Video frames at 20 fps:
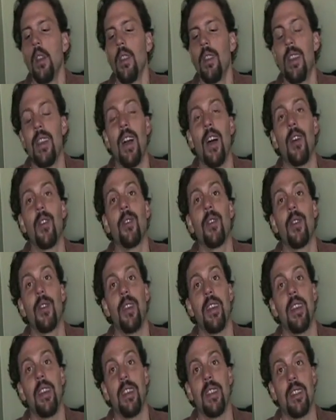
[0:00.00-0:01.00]
The other
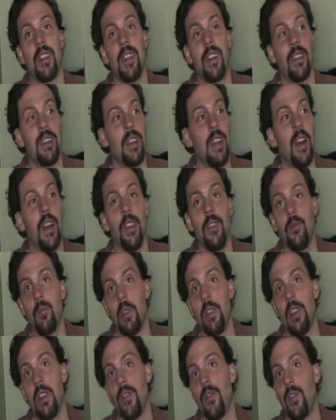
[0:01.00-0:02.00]
thing is they're done
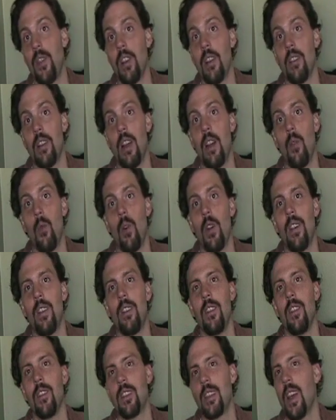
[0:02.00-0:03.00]
when they figure out
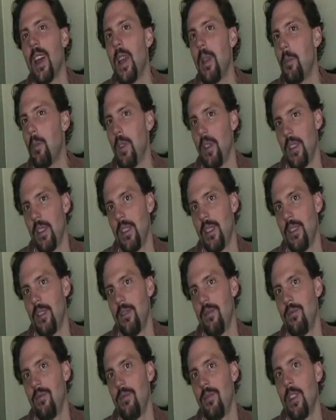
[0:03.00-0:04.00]
what your type is.
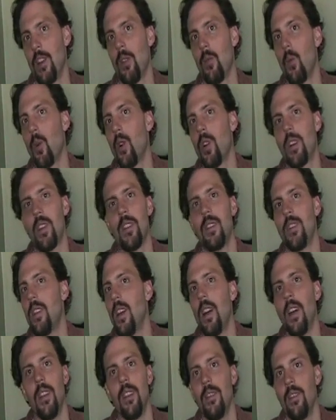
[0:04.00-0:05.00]
Their work is
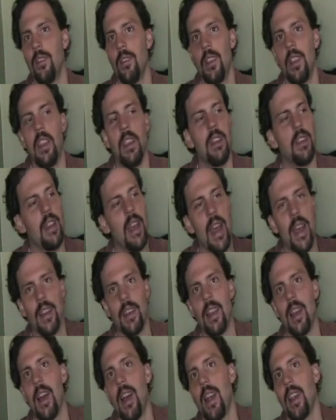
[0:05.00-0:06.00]
done. He's that
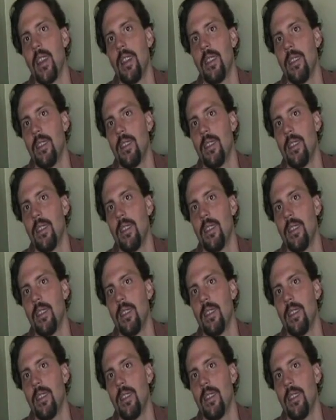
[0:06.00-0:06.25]
guy.